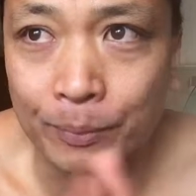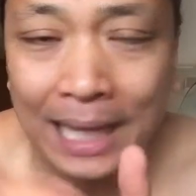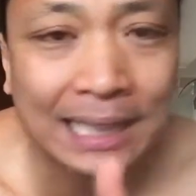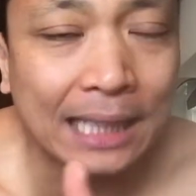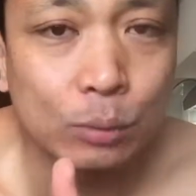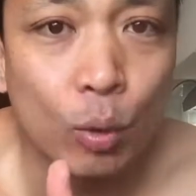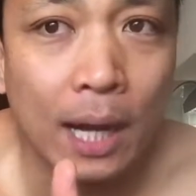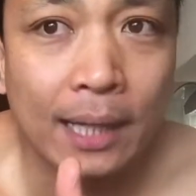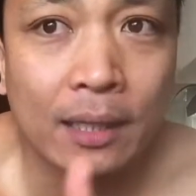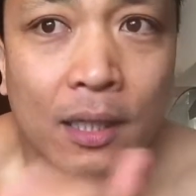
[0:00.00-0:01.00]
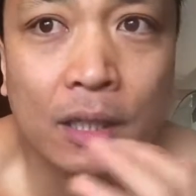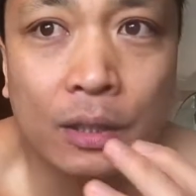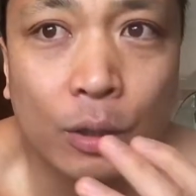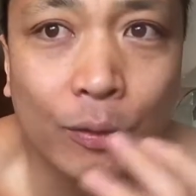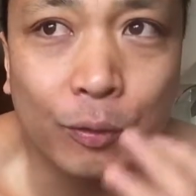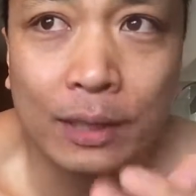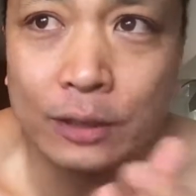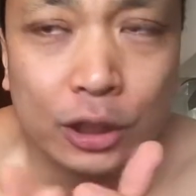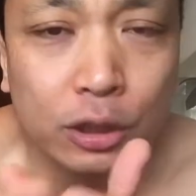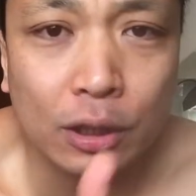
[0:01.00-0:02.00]
And that's why the
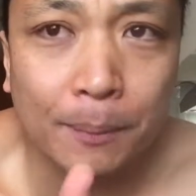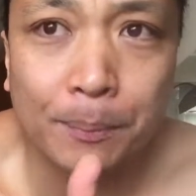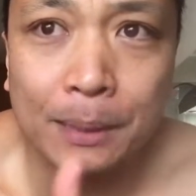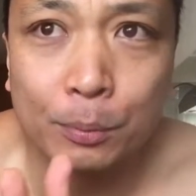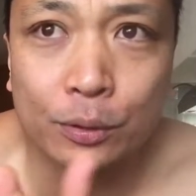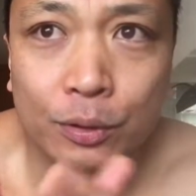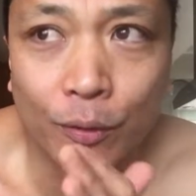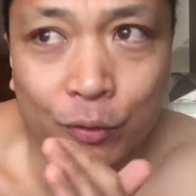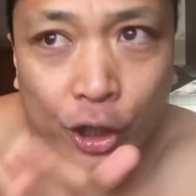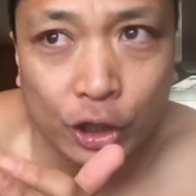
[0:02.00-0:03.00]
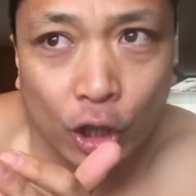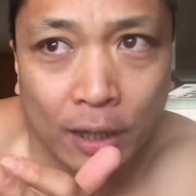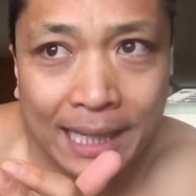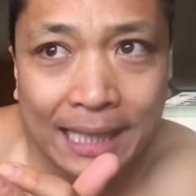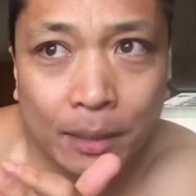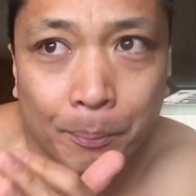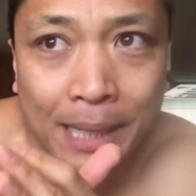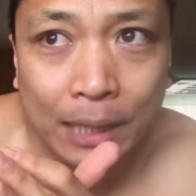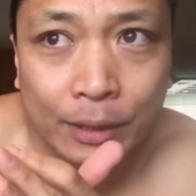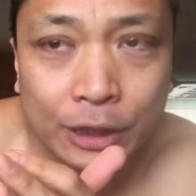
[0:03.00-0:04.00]
just look at people's front yard and
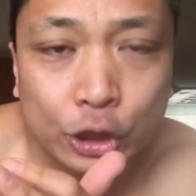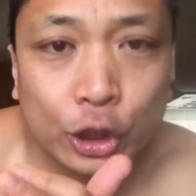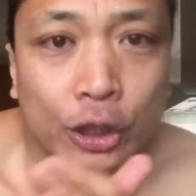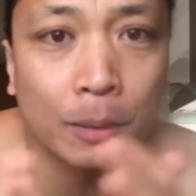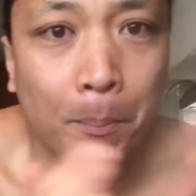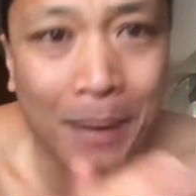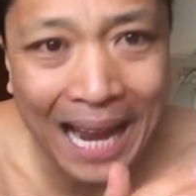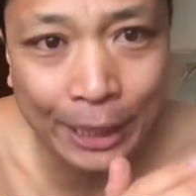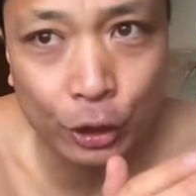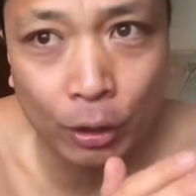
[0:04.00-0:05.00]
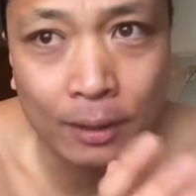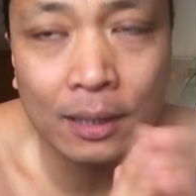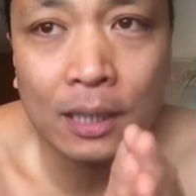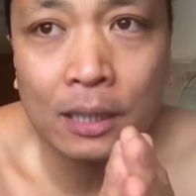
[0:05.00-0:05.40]
compare it to their backyard.